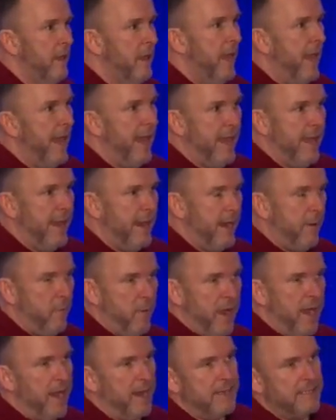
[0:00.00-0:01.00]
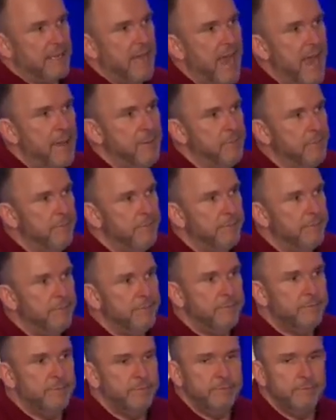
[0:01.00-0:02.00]
And I ran out of time,
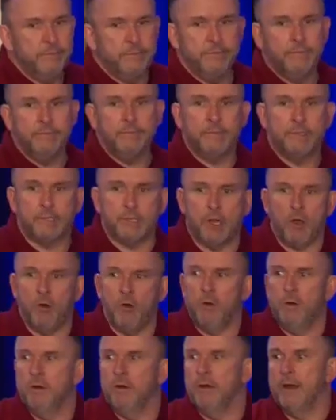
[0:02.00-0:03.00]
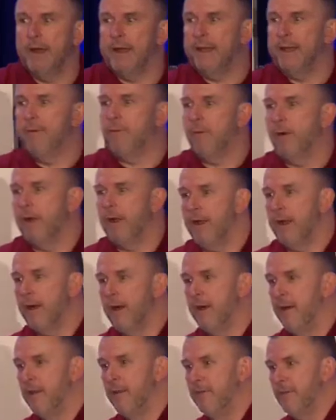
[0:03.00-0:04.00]
so I did what
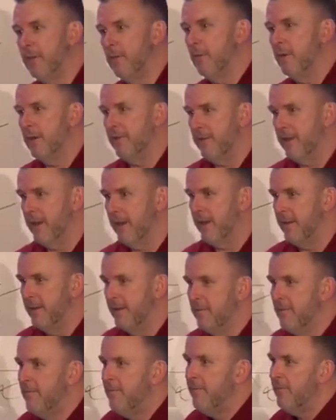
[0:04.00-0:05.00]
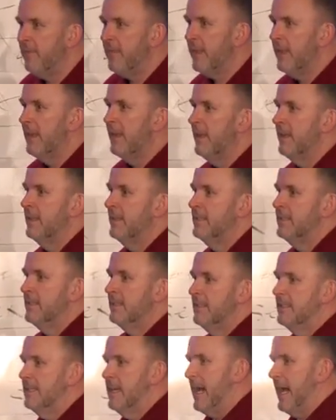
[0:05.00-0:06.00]
all of you would have done.
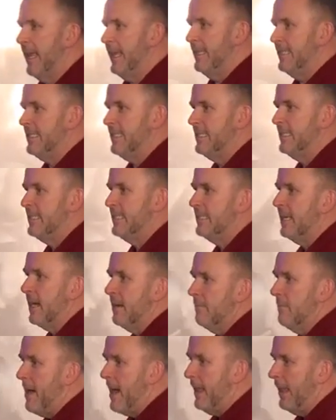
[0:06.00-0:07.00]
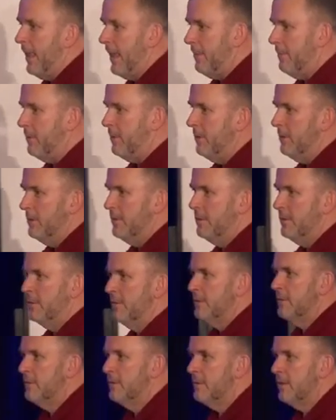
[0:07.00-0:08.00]
I just stuck my label
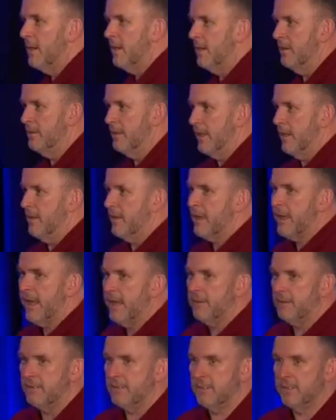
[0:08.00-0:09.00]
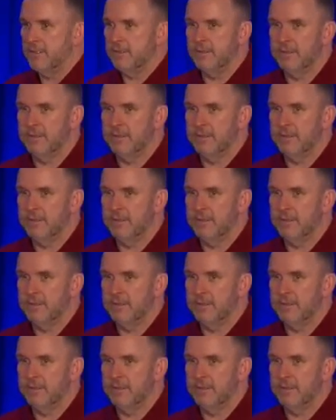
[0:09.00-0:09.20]
on their candles